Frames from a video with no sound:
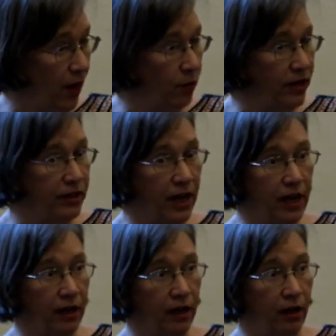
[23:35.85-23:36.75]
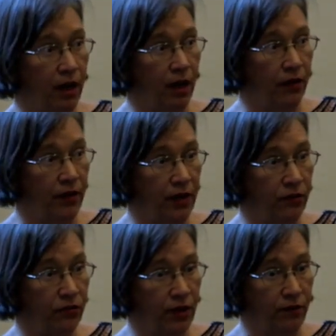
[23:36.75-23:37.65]
We take
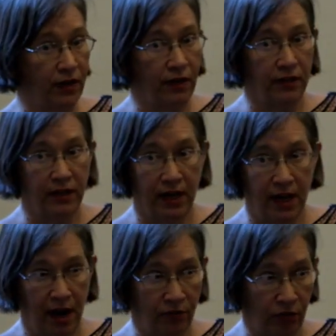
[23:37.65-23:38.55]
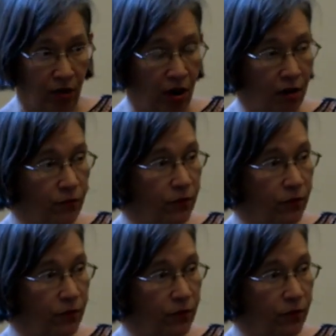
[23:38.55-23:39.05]
Thanksgiving and the day after off.